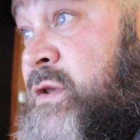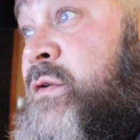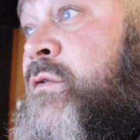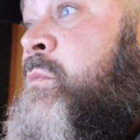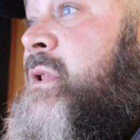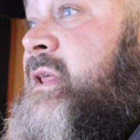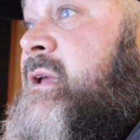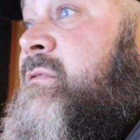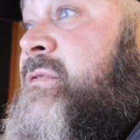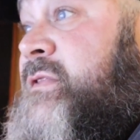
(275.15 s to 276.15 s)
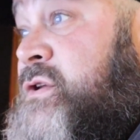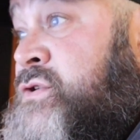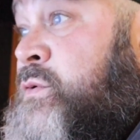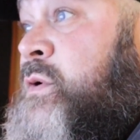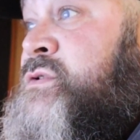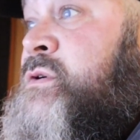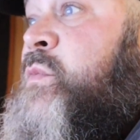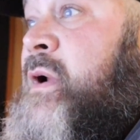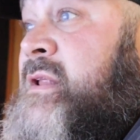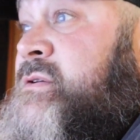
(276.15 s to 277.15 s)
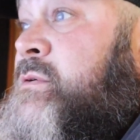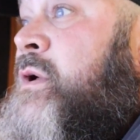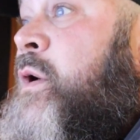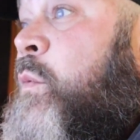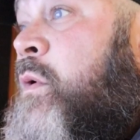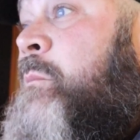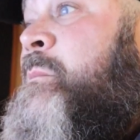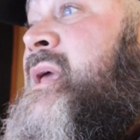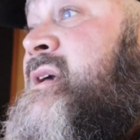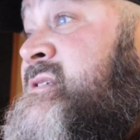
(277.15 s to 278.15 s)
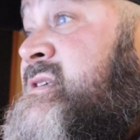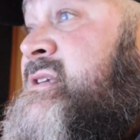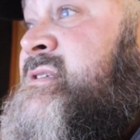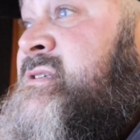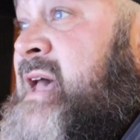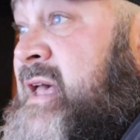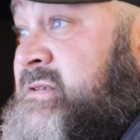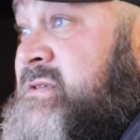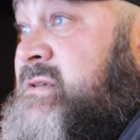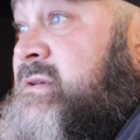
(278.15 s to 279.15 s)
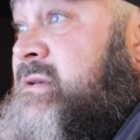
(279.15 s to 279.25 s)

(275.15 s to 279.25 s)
do believe that the short-term rental will be a success.